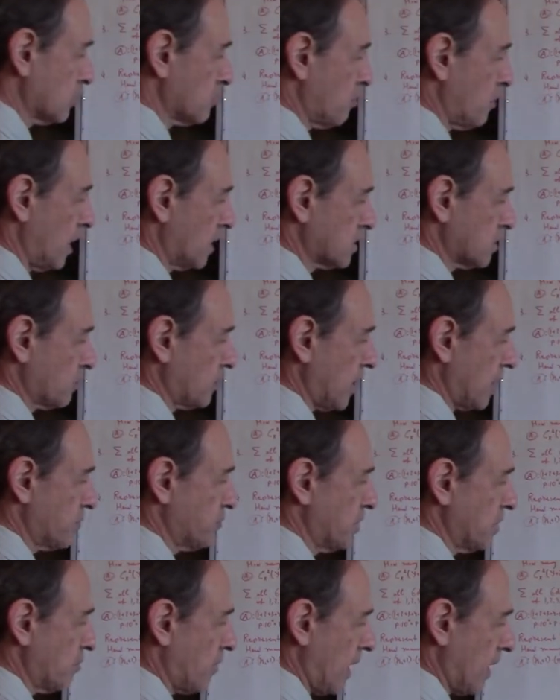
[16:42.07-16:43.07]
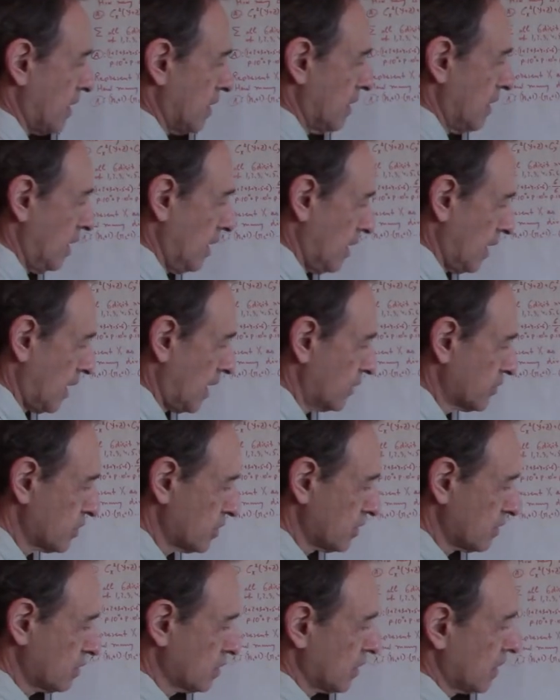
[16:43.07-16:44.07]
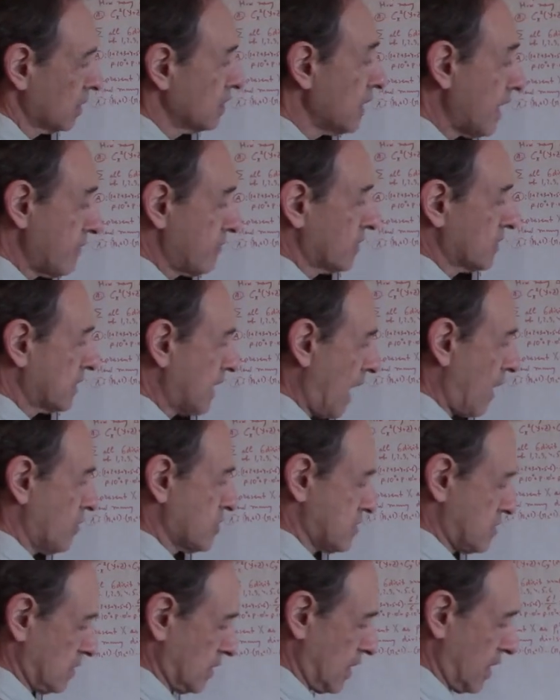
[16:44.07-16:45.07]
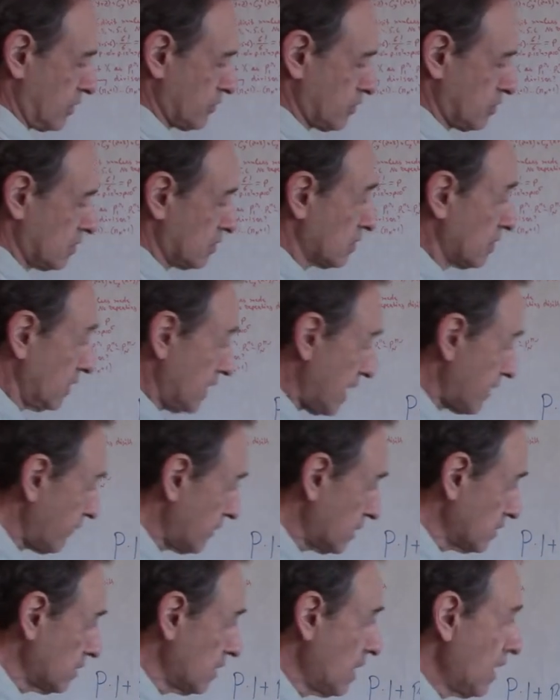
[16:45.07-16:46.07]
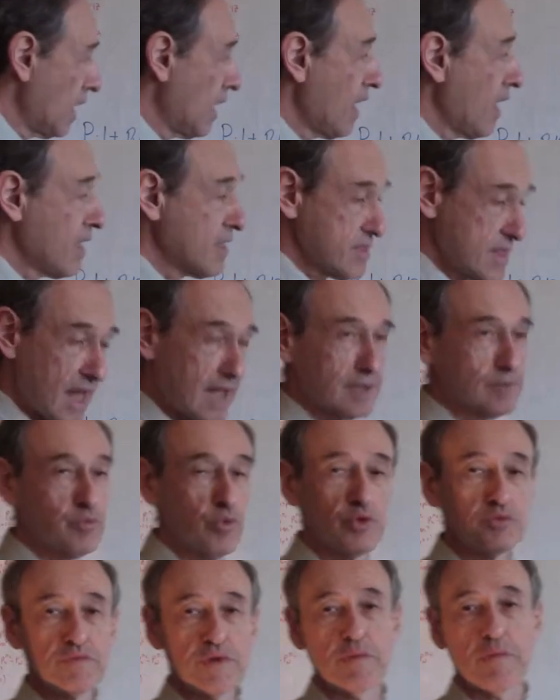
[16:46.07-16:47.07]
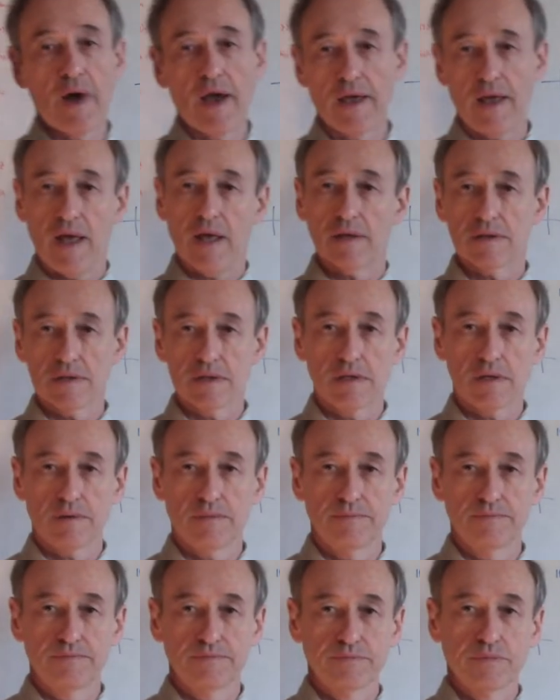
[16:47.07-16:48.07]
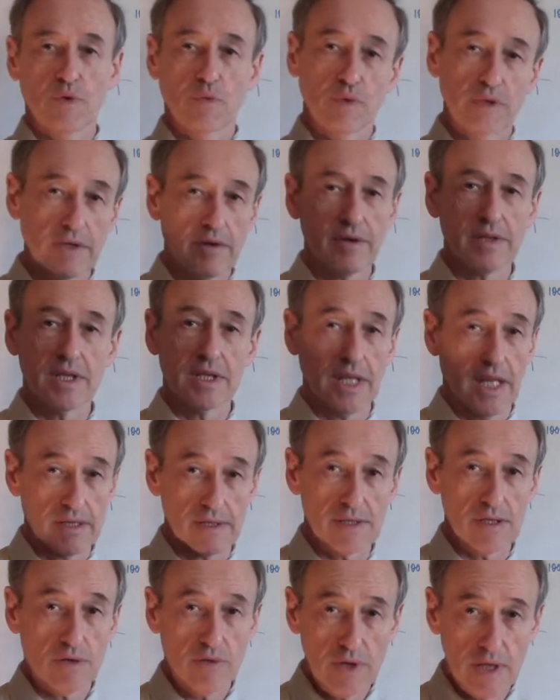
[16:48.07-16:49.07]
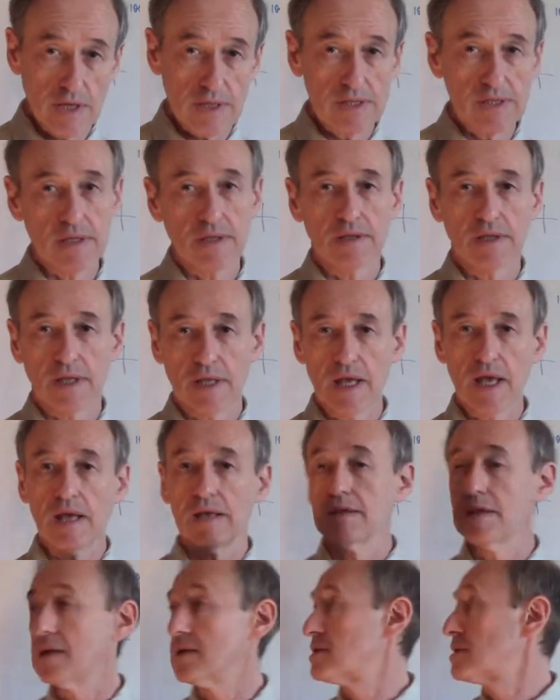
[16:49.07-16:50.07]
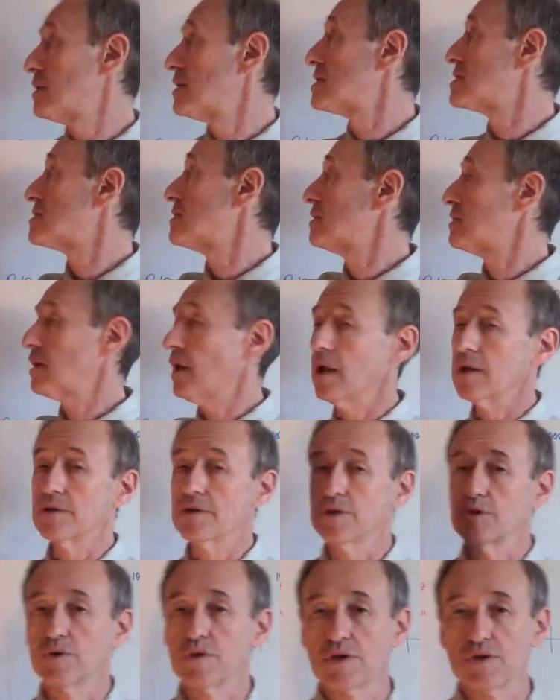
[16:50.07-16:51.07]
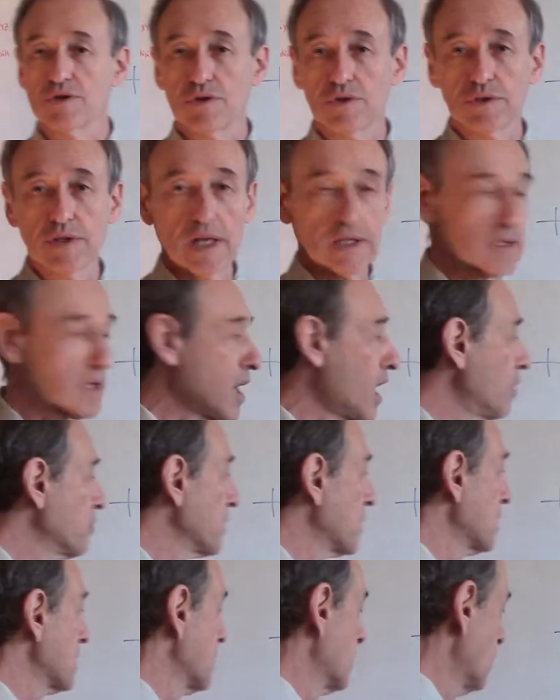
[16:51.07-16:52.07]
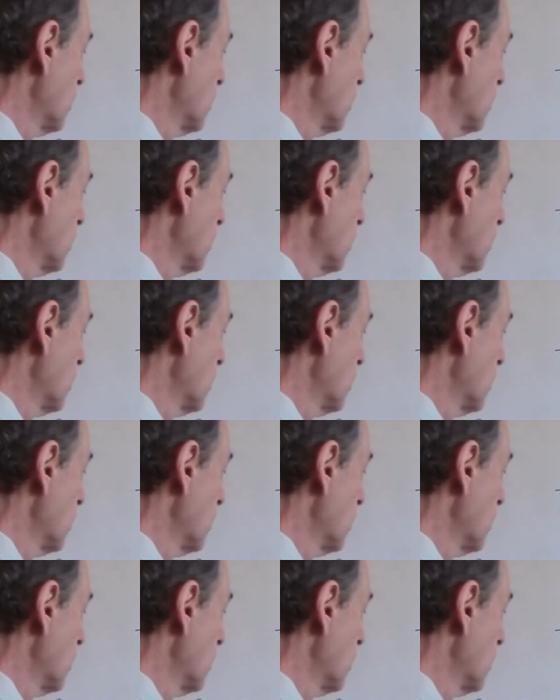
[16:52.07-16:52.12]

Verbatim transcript: multiply p by 111,111, that would be my answer. Whatever that answer is, and again, it's listed on the unizor.com in the